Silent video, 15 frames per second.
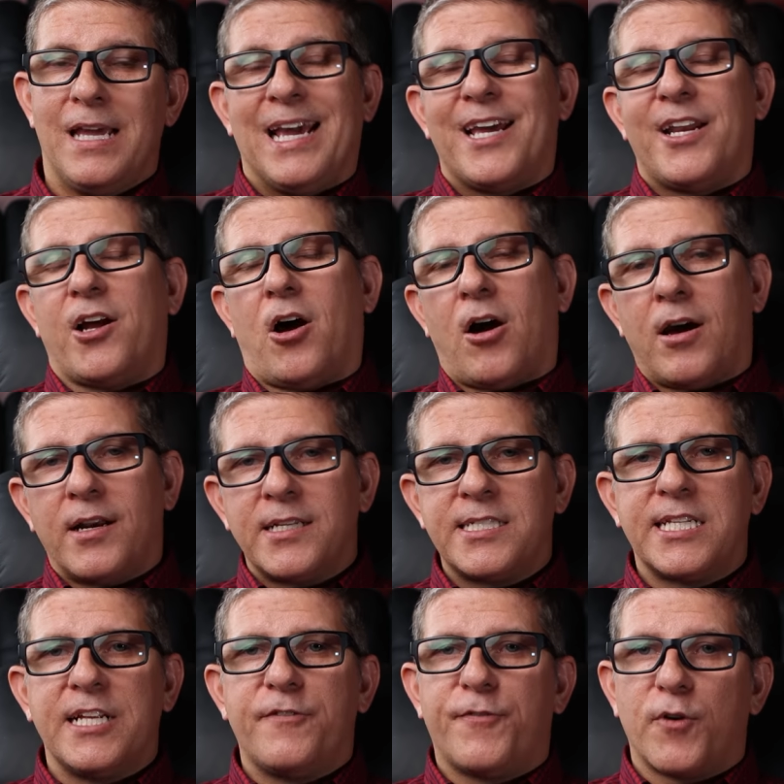And
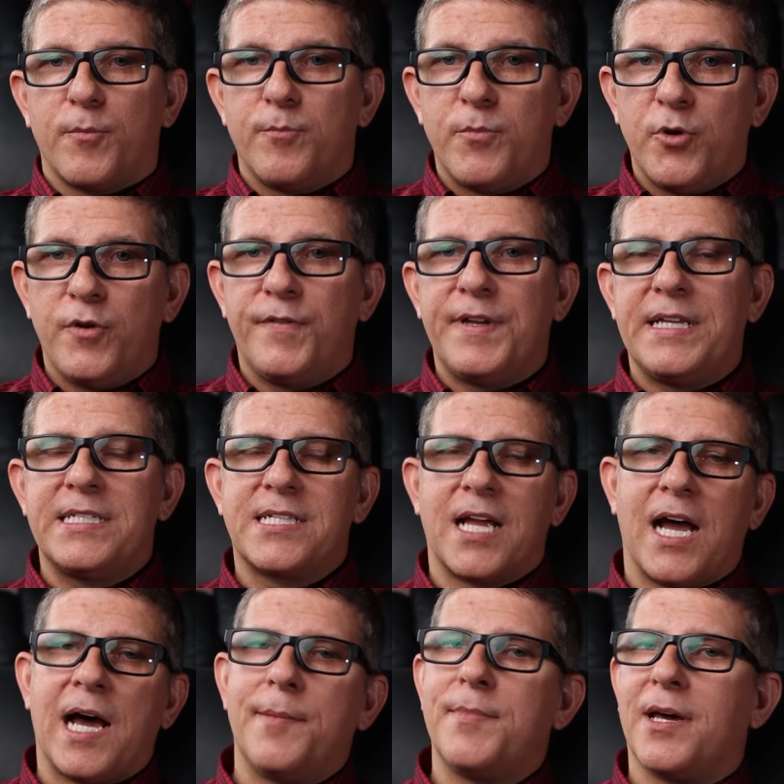honestly, for movies,
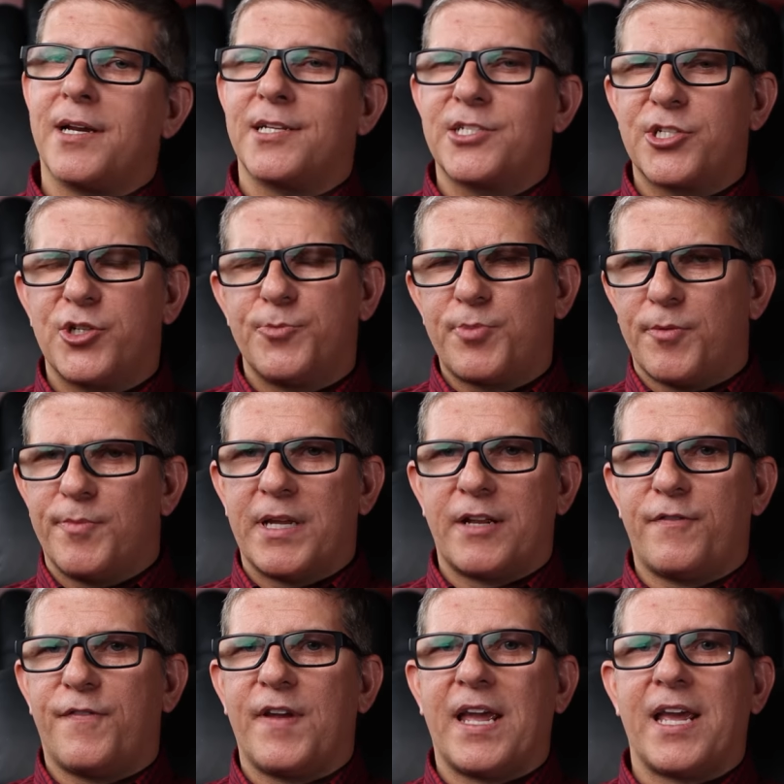I'm not a super
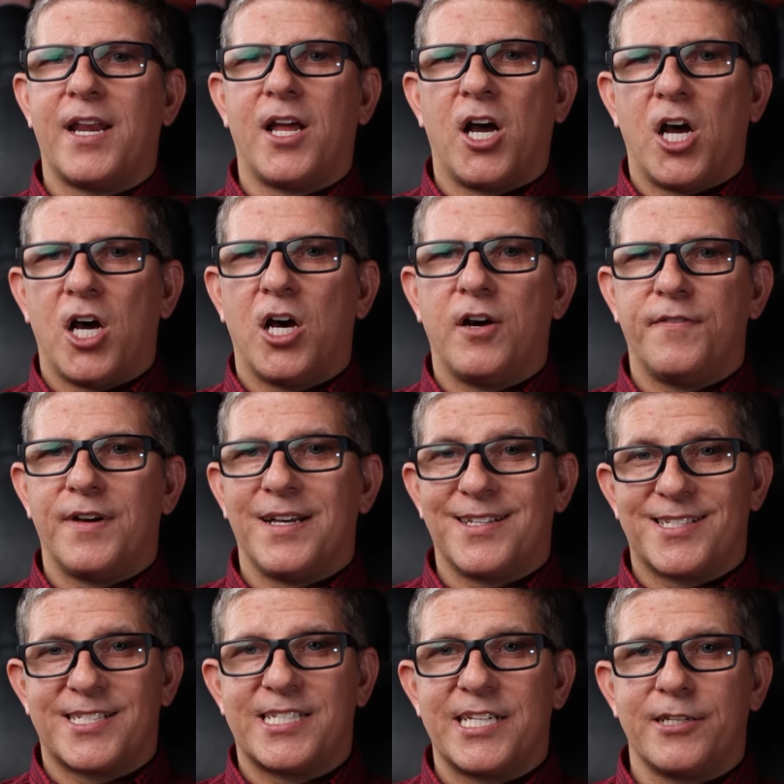big fan of a
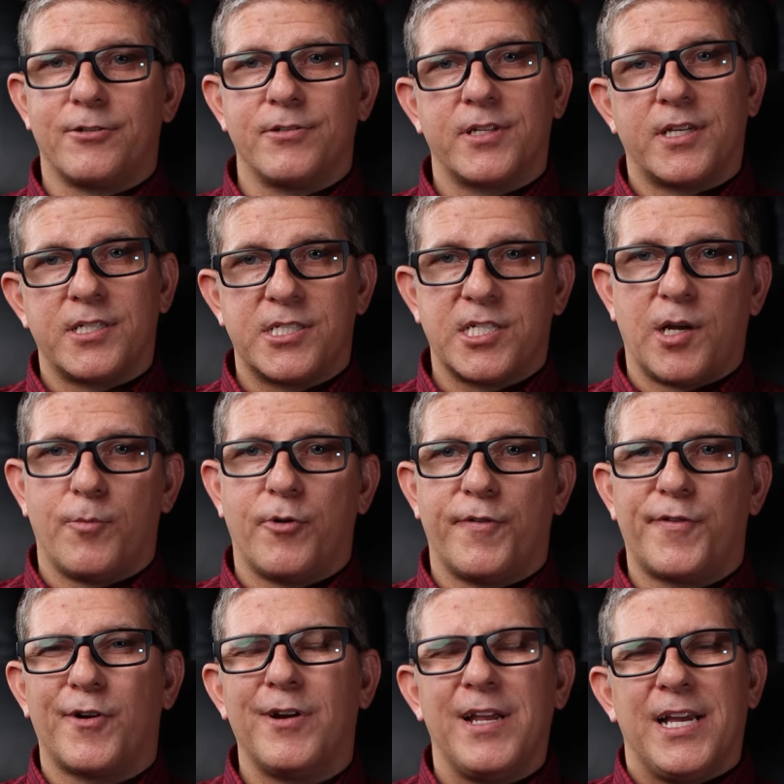sealed
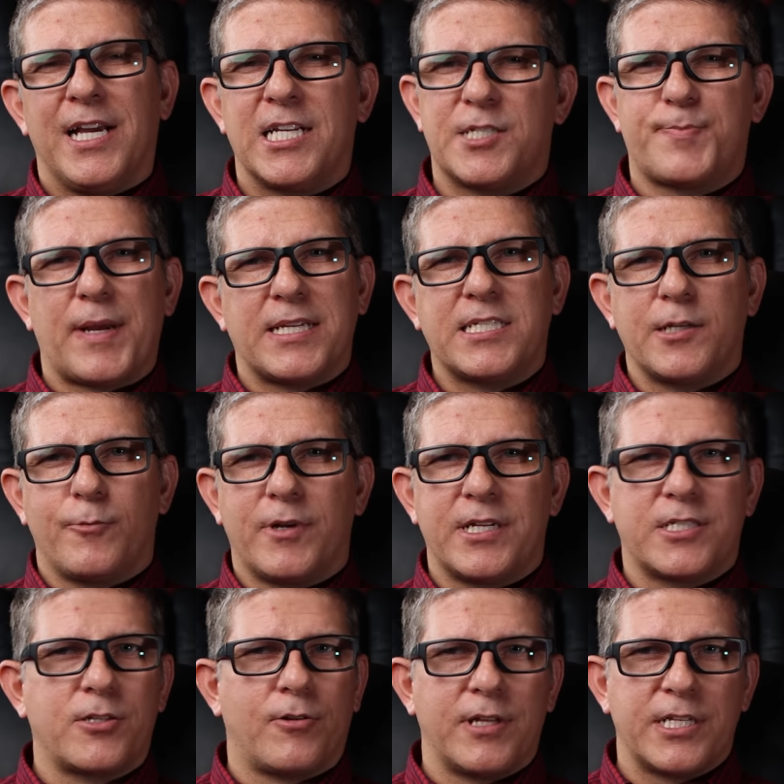subwoofer, especially when
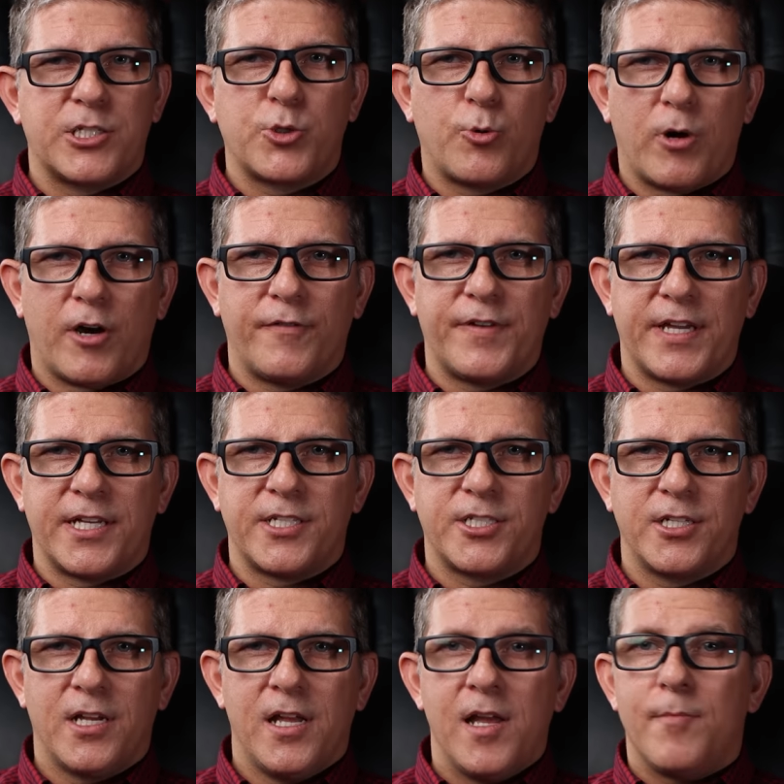it's only a 12-inch.